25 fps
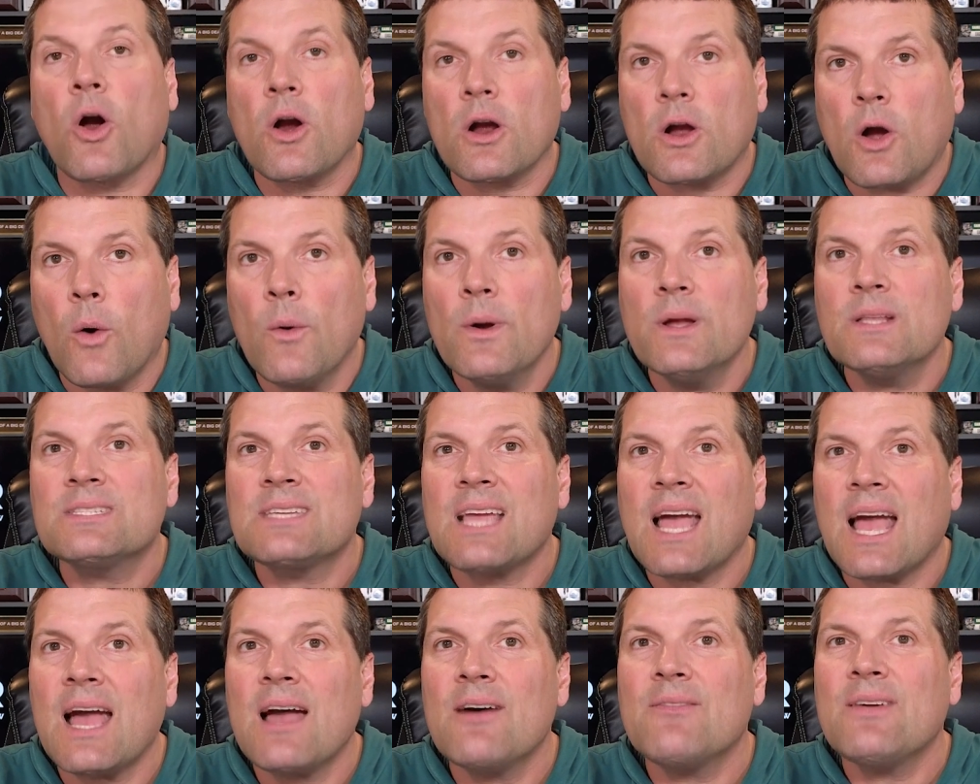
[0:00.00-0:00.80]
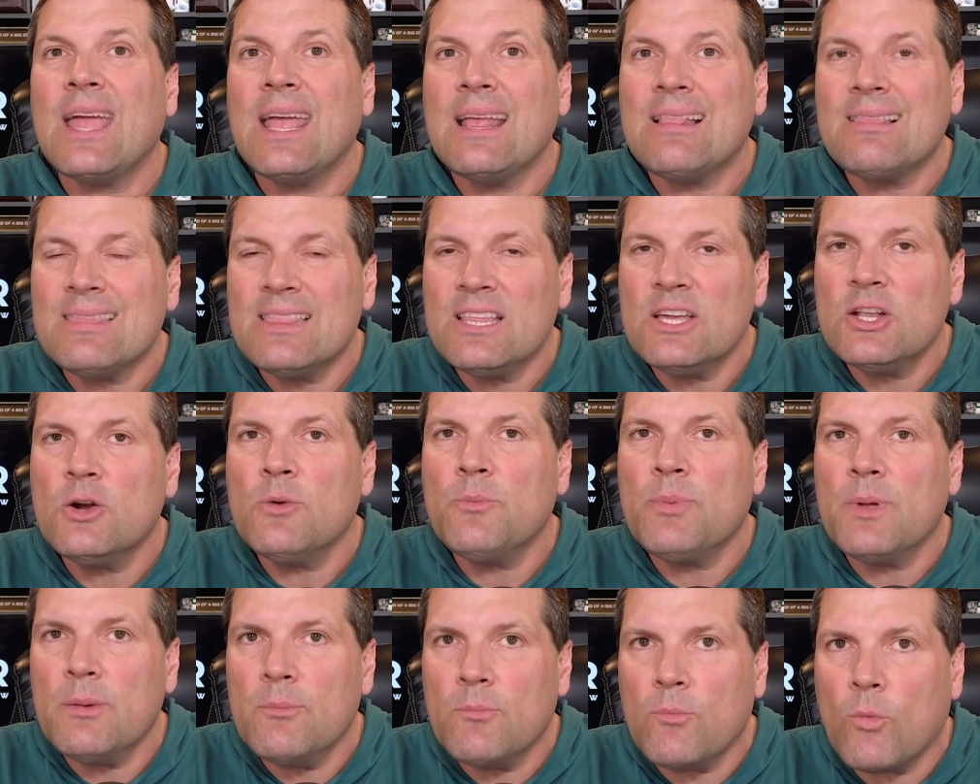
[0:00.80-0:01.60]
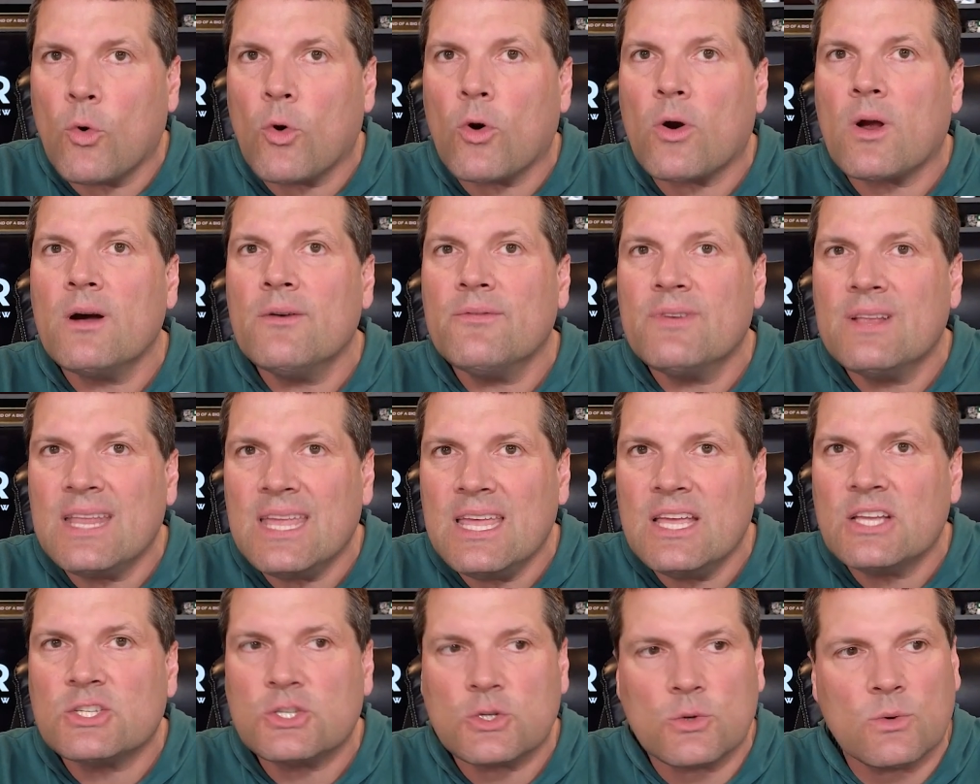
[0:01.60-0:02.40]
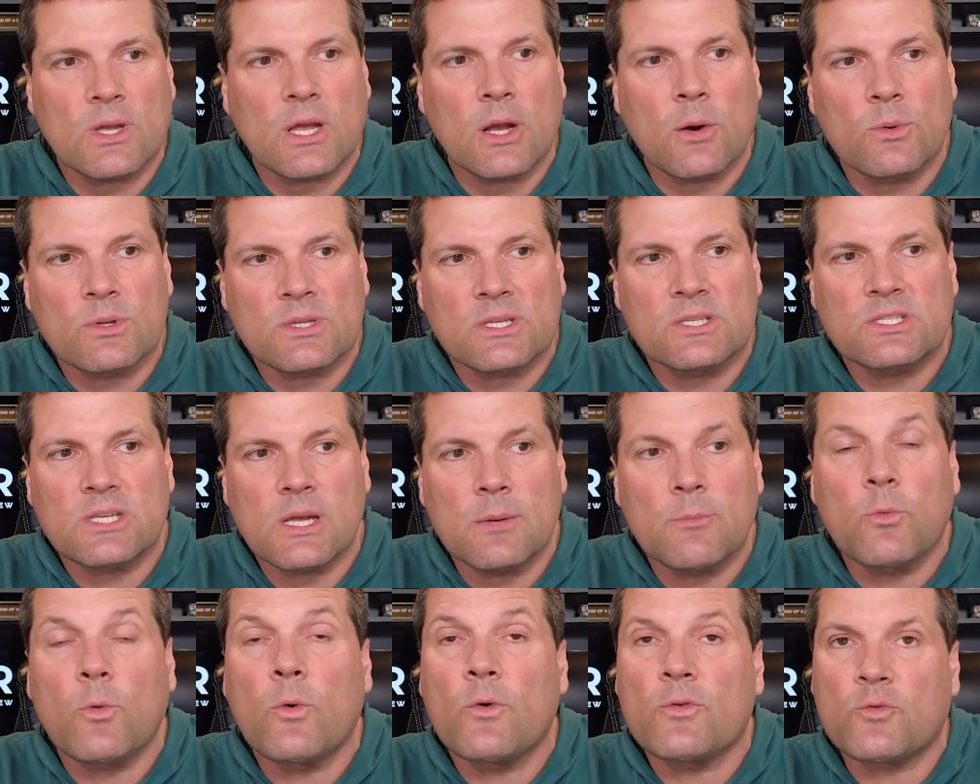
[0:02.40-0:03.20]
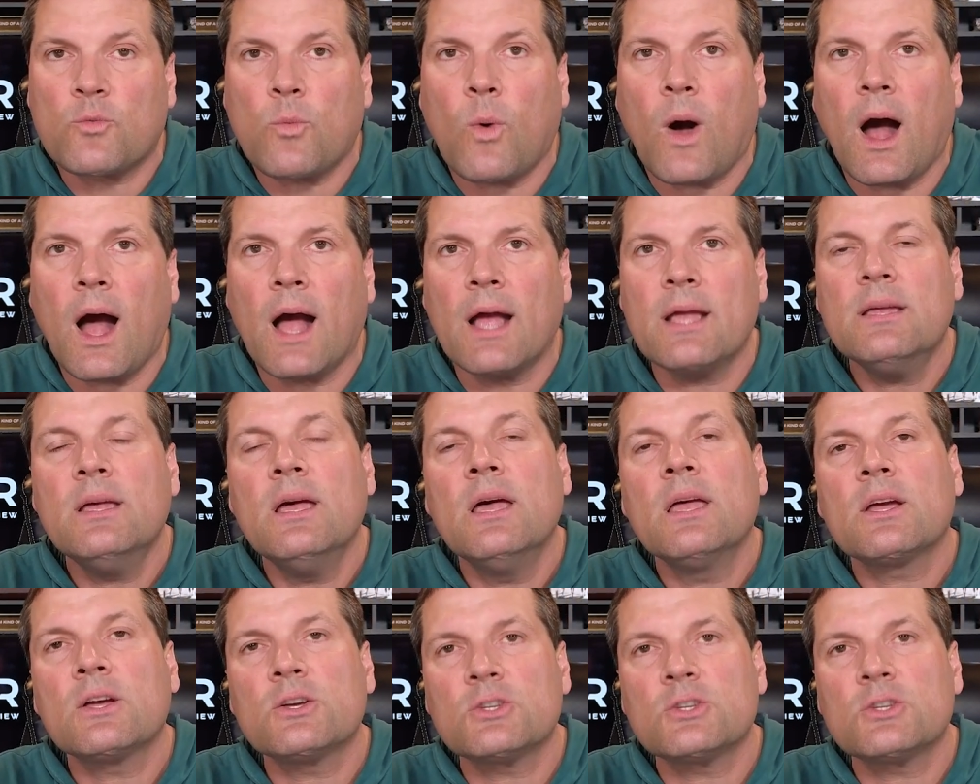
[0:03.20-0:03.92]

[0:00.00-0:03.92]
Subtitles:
are going to have a little bit more of an issue here with the Timberwolves. Why?